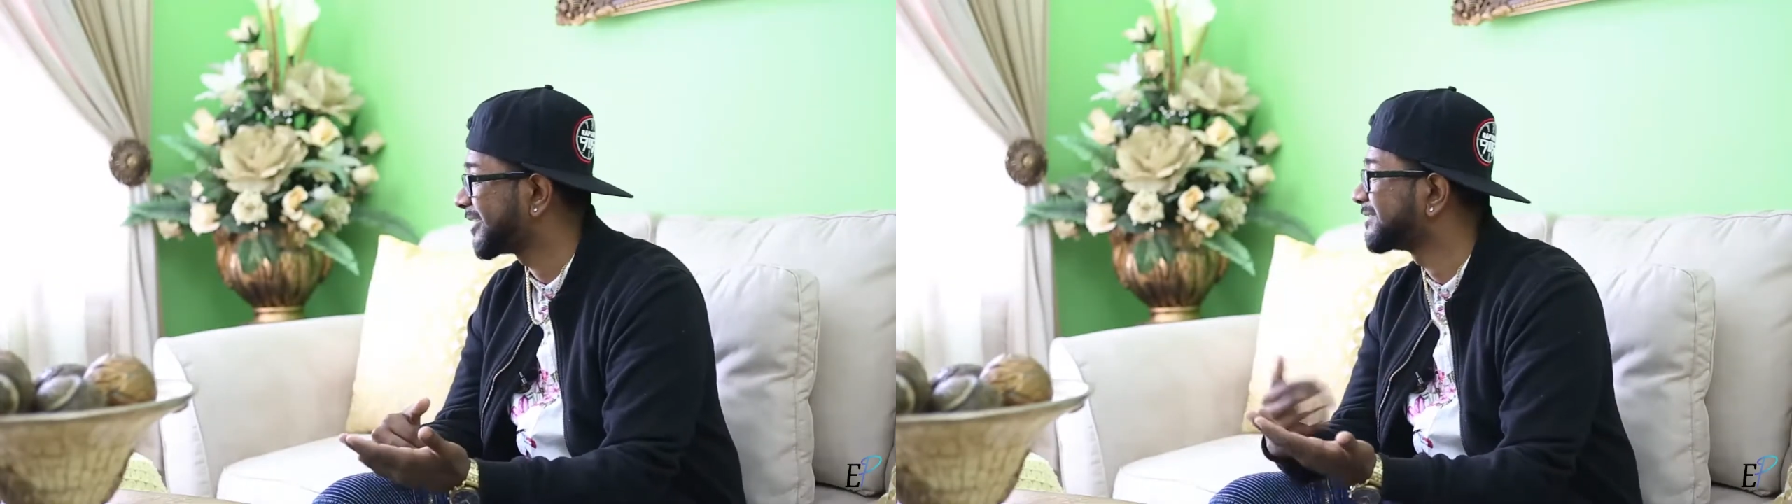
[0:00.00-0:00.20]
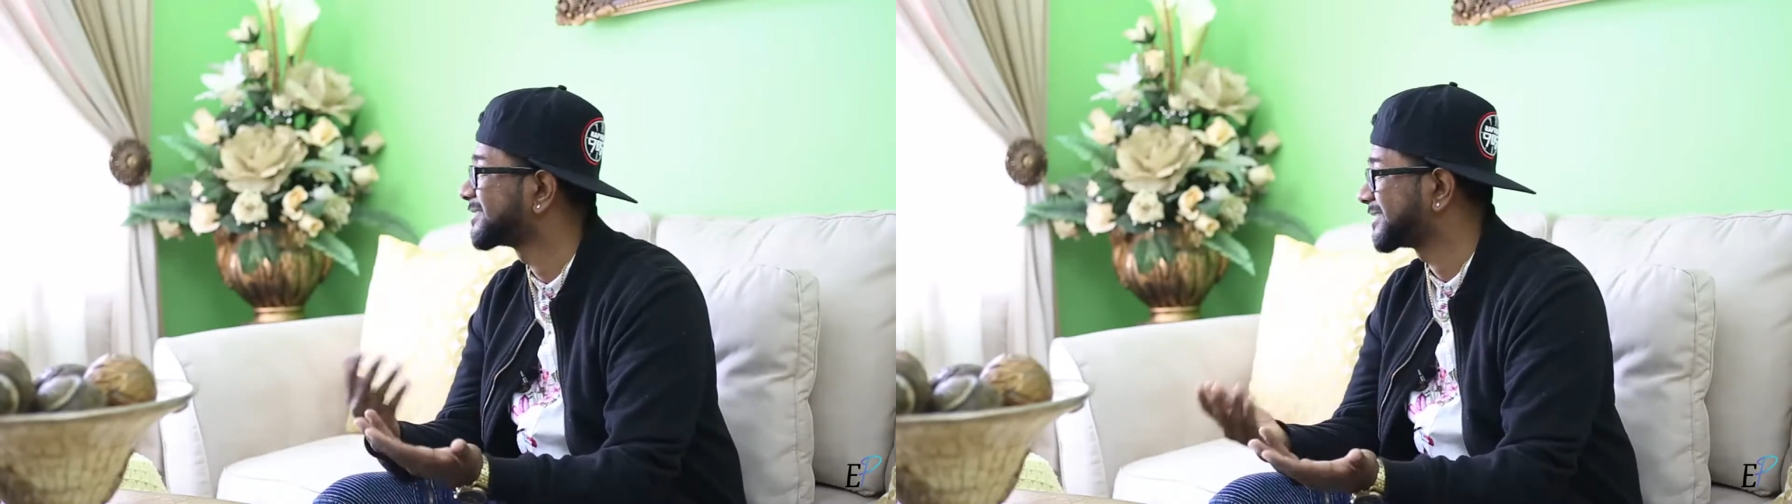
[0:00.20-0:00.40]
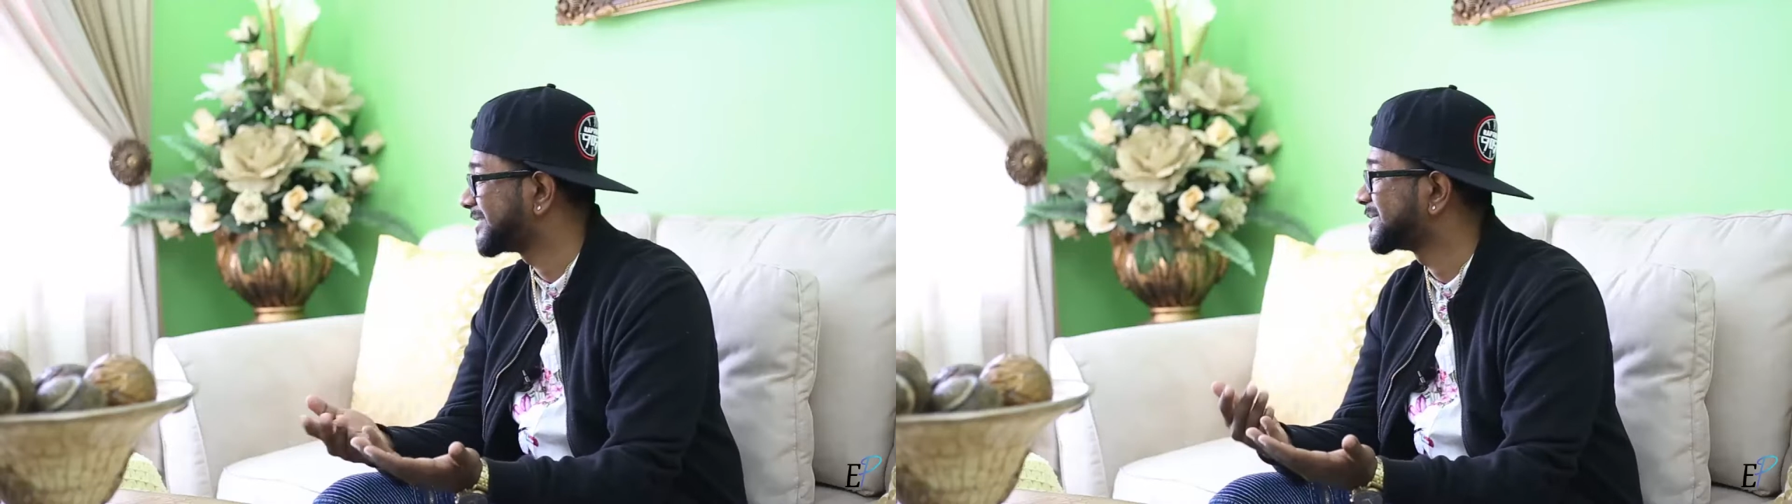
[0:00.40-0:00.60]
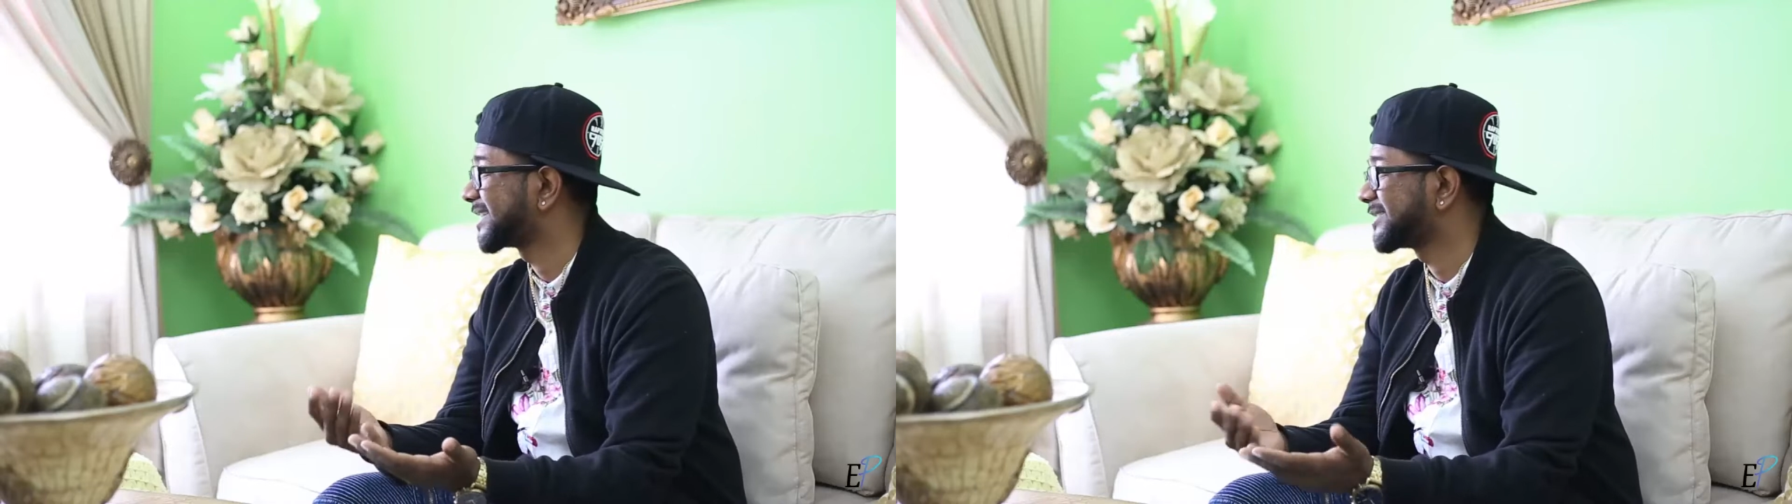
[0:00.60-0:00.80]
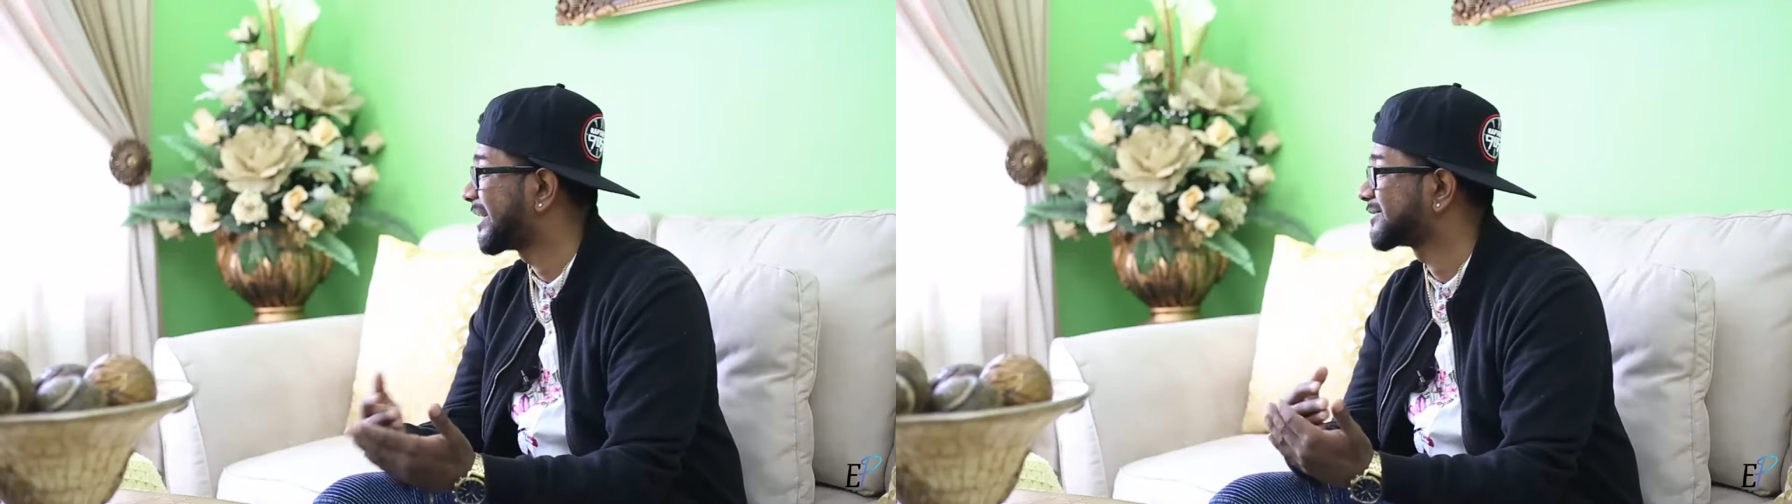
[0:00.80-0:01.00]
Obviously you
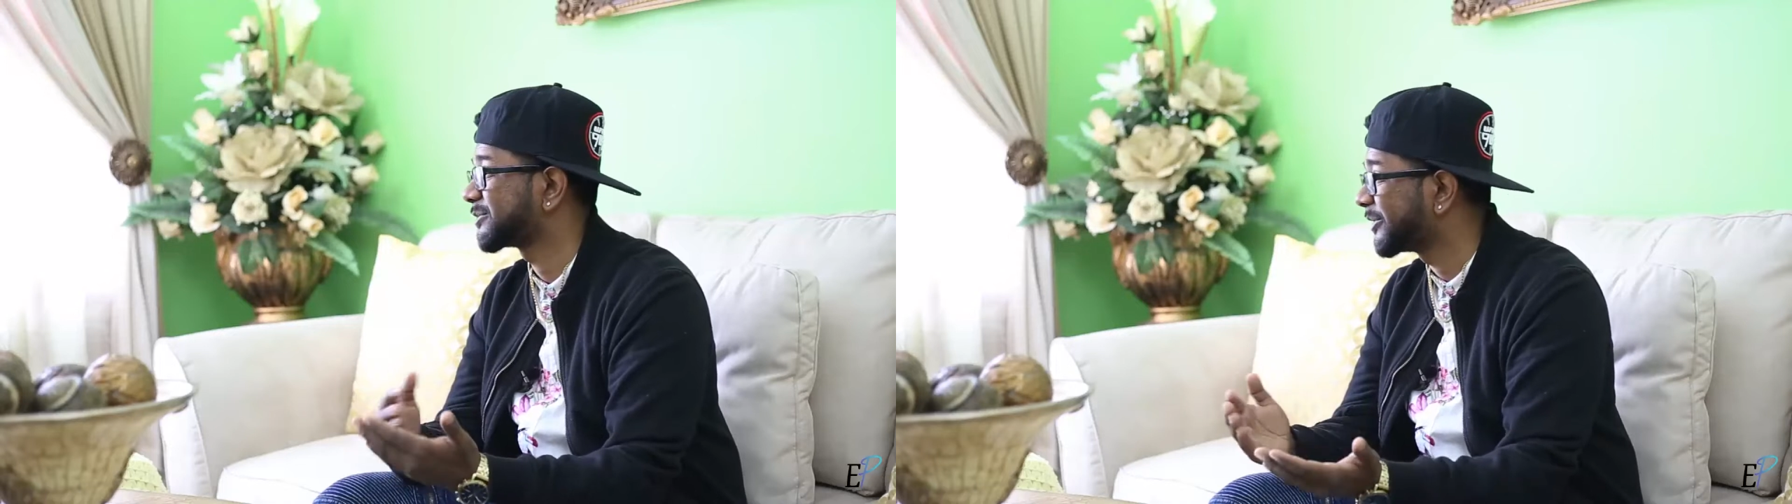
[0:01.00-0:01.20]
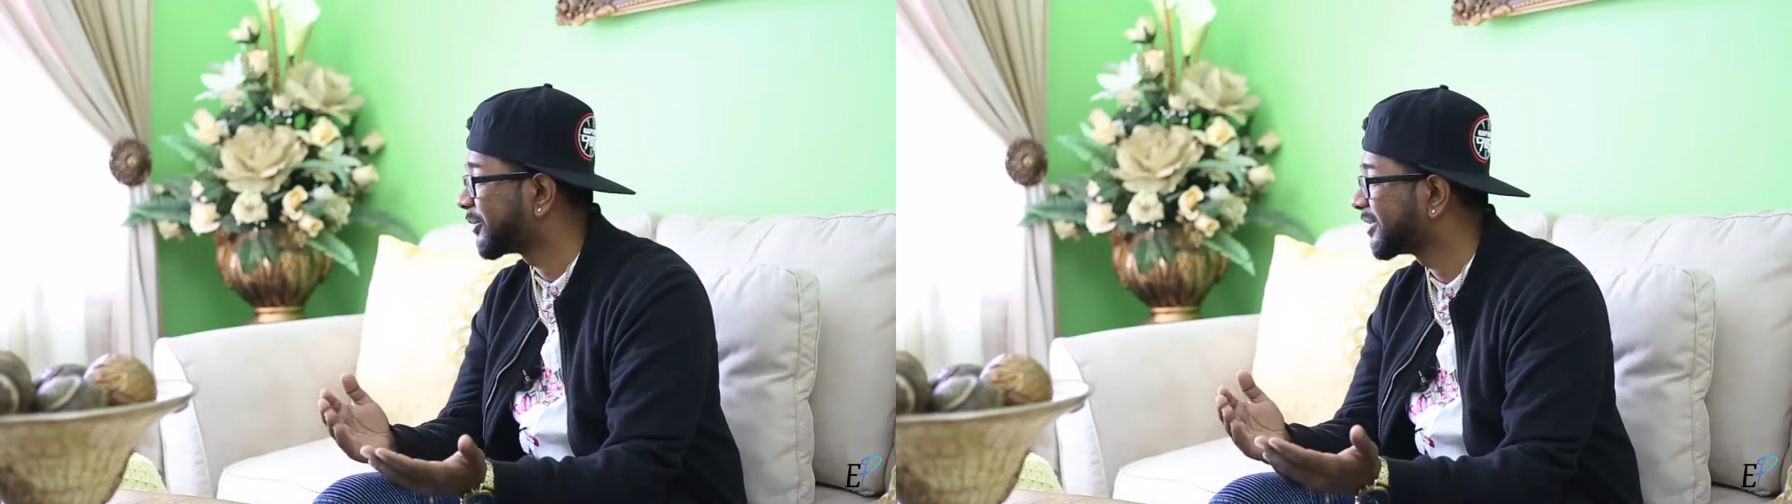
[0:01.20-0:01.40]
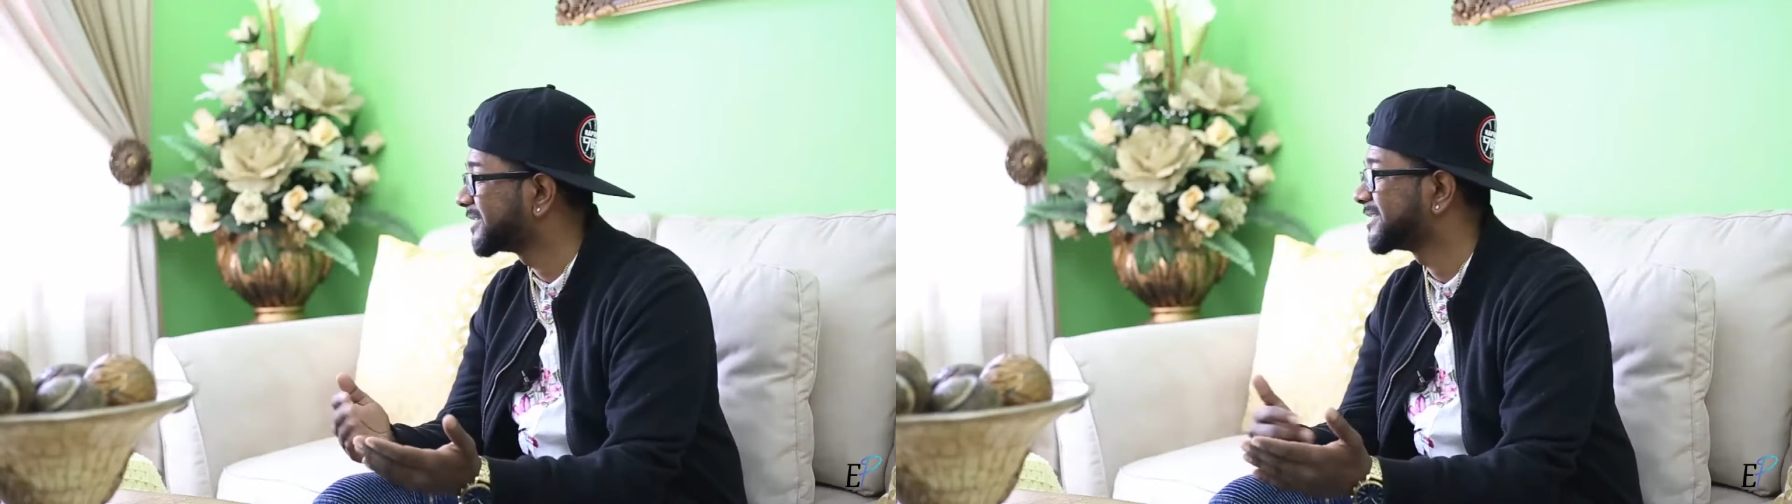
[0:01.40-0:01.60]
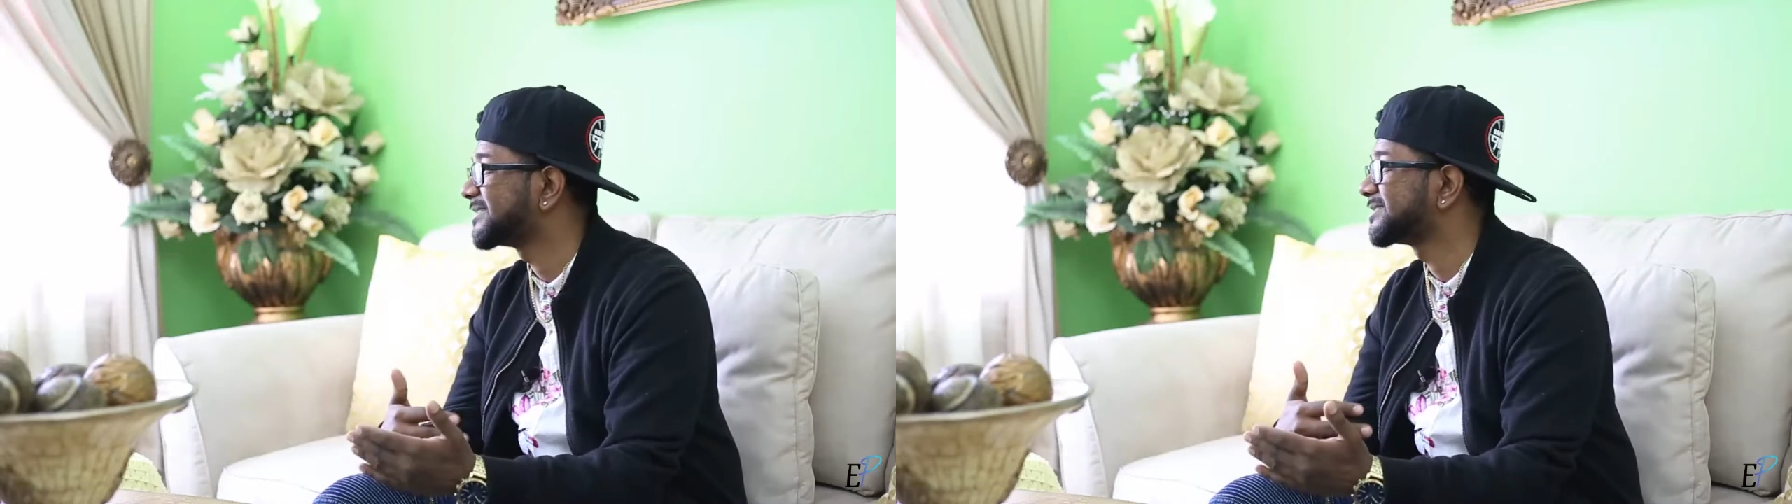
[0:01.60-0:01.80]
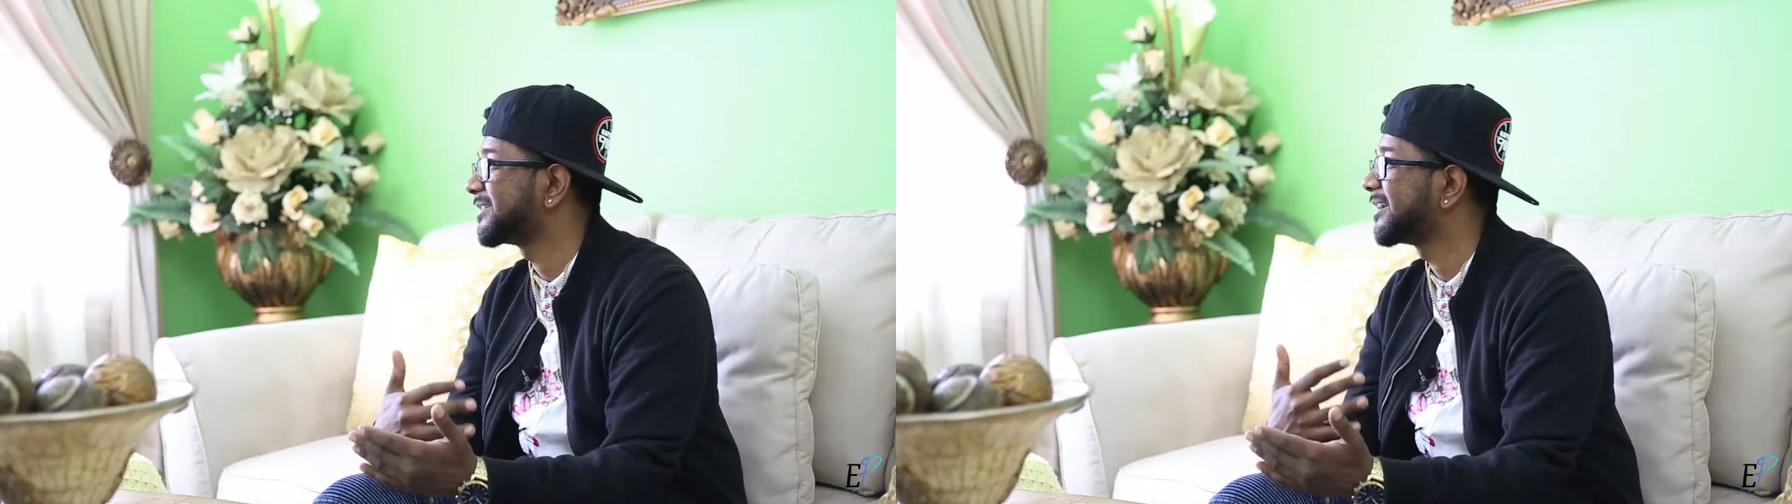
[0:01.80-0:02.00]
said you have so many
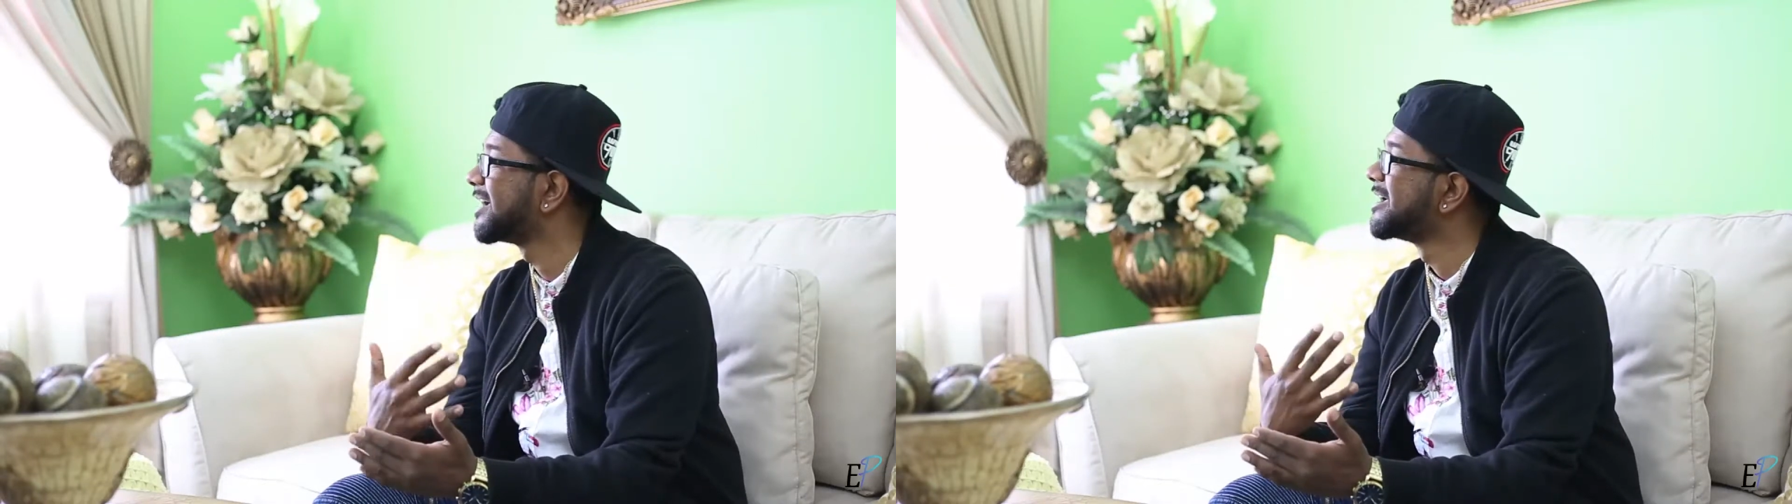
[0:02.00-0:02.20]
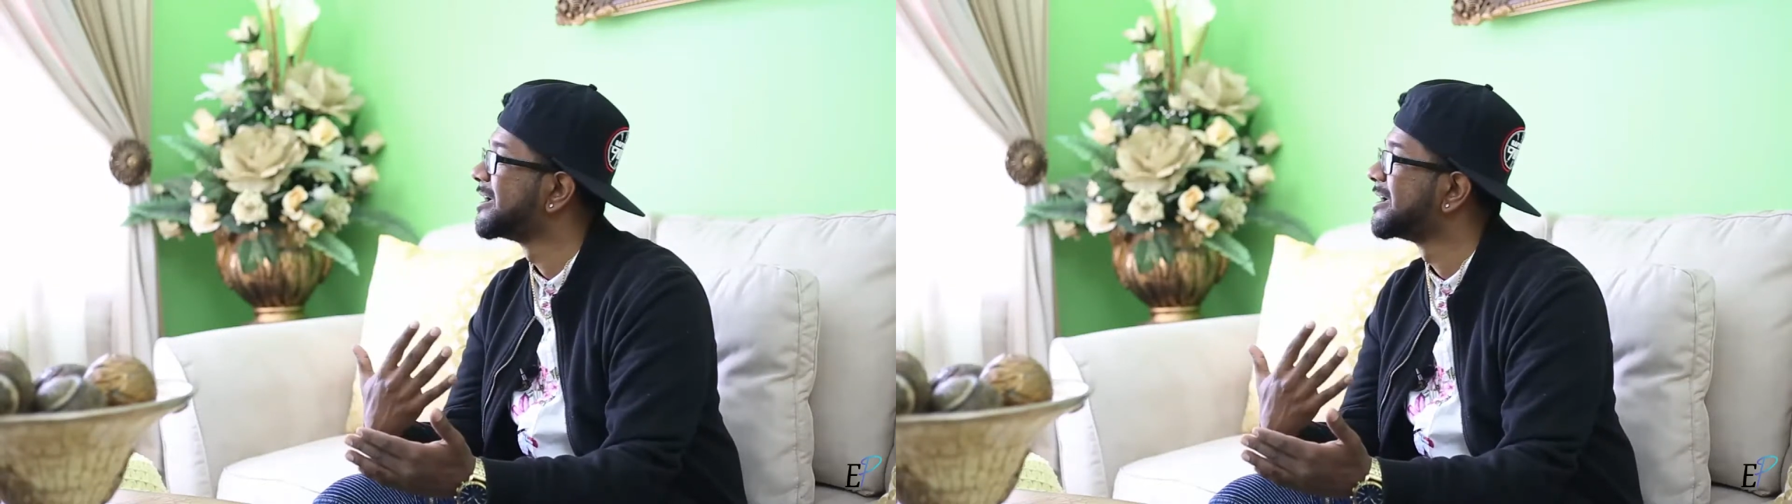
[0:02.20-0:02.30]
orders, you're